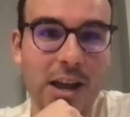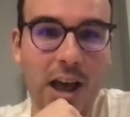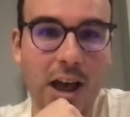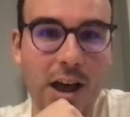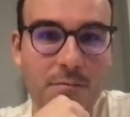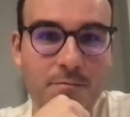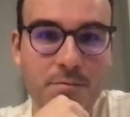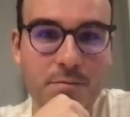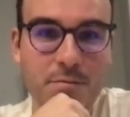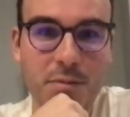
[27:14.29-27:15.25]

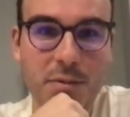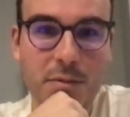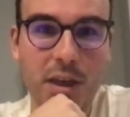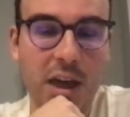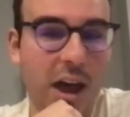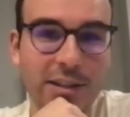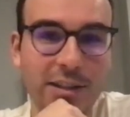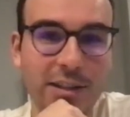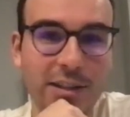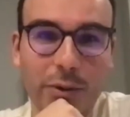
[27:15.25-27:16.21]

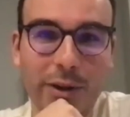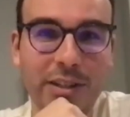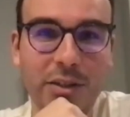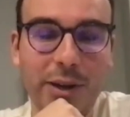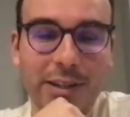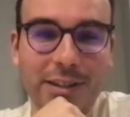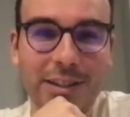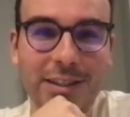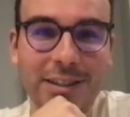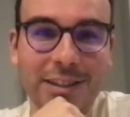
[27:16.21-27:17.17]
Hindsight 2020.